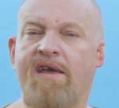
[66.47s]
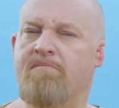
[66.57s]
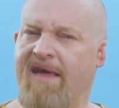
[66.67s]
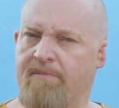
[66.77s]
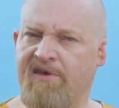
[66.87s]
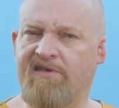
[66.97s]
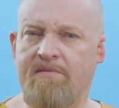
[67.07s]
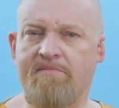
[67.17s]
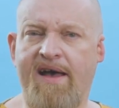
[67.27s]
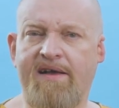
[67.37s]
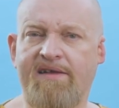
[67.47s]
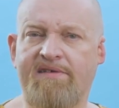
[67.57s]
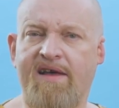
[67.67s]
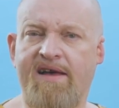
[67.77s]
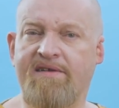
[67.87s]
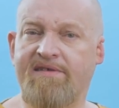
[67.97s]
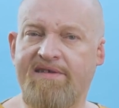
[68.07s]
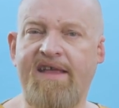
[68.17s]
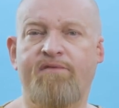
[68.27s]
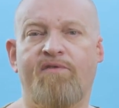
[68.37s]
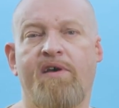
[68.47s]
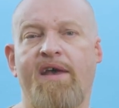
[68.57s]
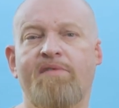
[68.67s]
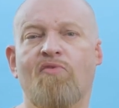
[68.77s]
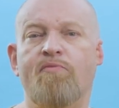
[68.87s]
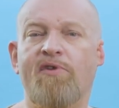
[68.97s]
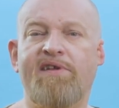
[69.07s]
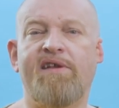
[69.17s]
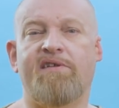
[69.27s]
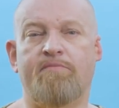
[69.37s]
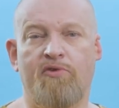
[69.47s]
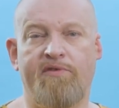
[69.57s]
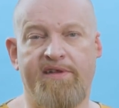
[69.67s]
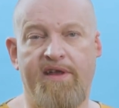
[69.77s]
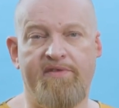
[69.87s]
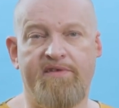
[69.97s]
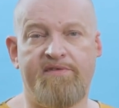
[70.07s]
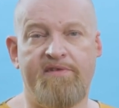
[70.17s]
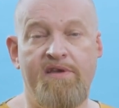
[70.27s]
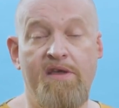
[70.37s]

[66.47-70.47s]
Maybe some markets are safer and more predictable than others.